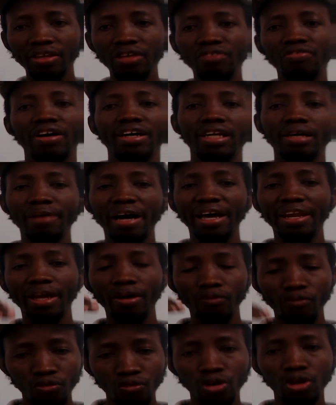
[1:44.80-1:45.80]
divided by
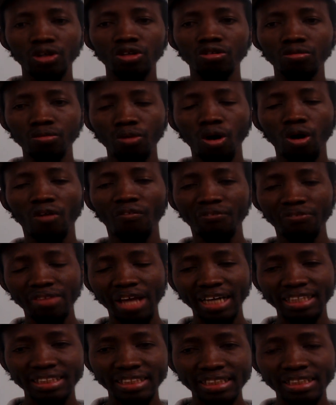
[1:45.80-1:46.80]
the volume of
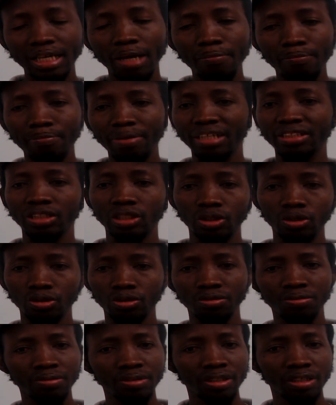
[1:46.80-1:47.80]
that same
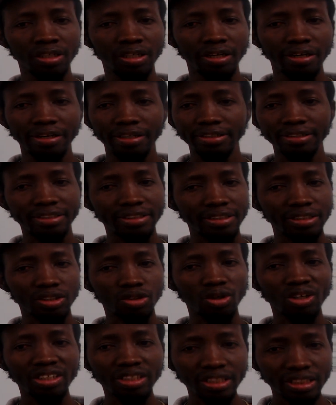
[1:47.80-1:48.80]
particle. You see,
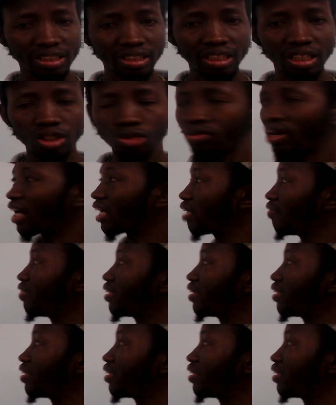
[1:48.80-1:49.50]
so in this case, we are